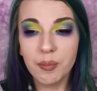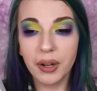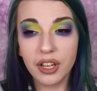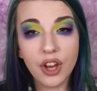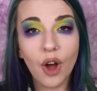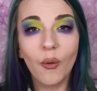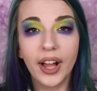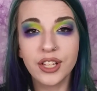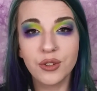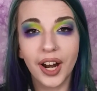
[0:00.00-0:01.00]
but no,
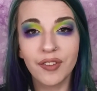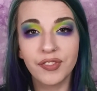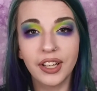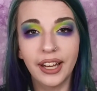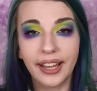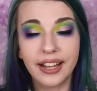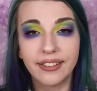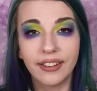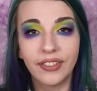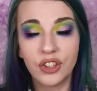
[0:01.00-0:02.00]
I do not feel like
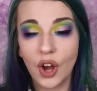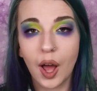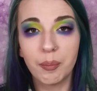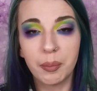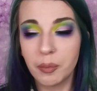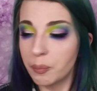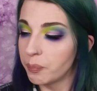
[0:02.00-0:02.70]
it did the job.